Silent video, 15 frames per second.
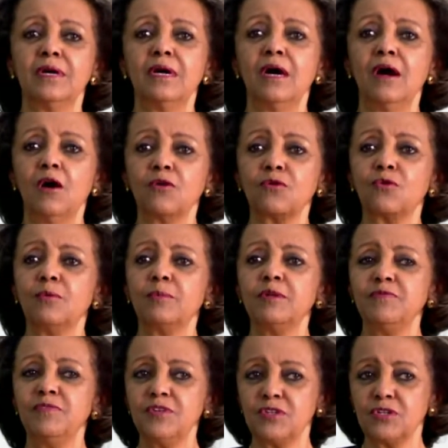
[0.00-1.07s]
our common
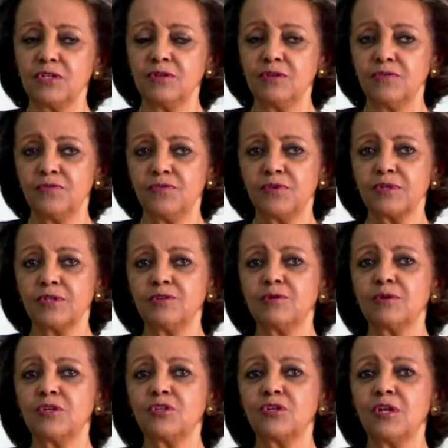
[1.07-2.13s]
vision for
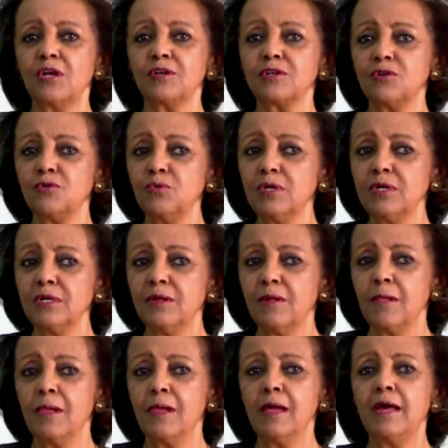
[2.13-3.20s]
educational renewal
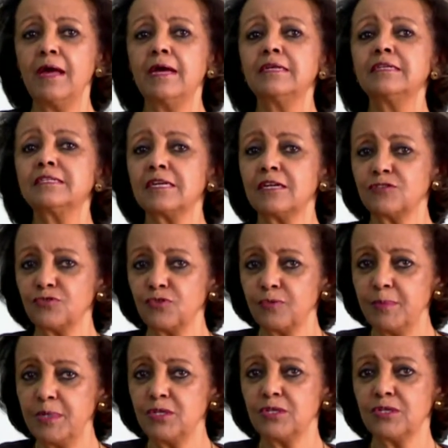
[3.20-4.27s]
and
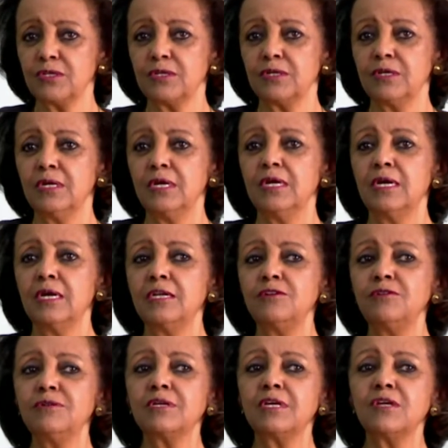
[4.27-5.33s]
transformation, an
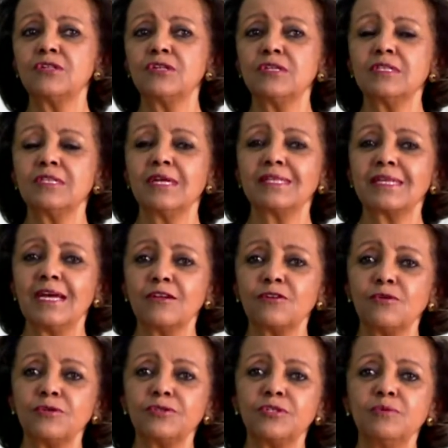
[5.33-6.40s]
education that can
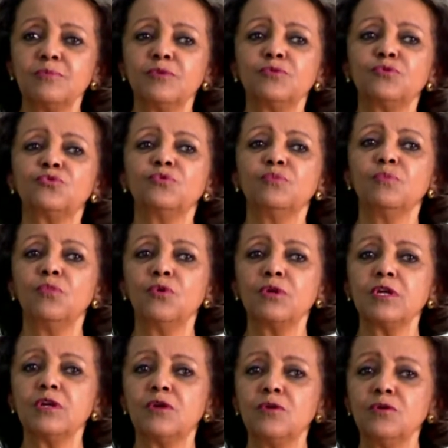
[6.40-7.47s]
contribute to more
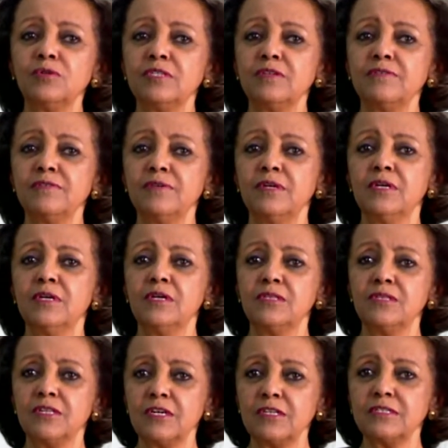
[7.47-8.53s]
inclusive,
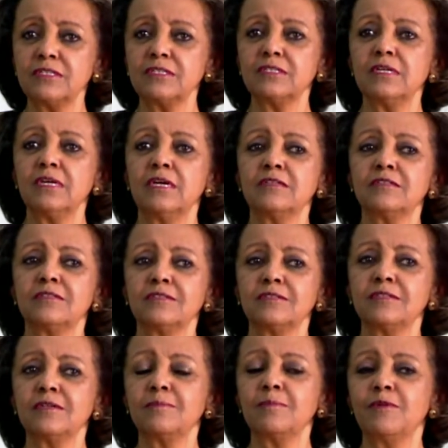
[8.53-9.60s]
just, and
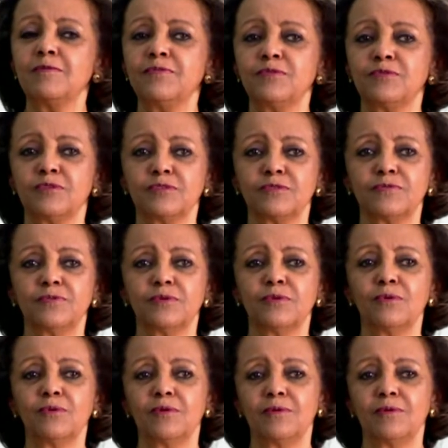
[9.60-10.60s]
sustainable futures for all.